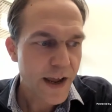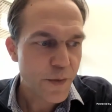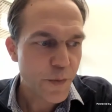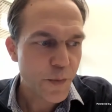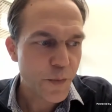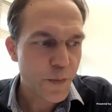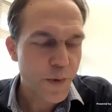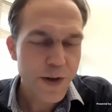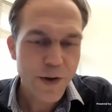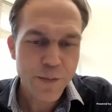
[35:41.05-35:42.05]
uh,
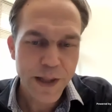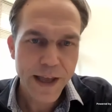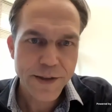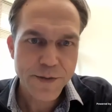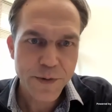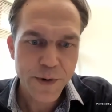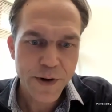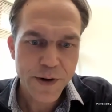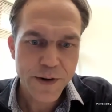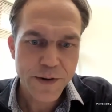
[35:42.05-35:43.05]
what are your plans
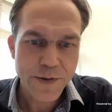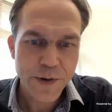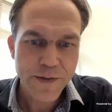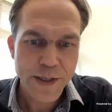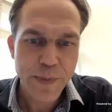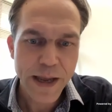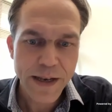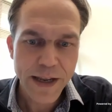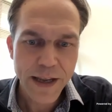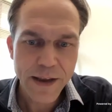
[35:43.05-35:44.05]
for sort of
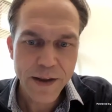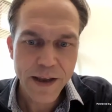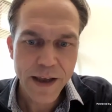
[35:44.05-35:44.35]
expanding?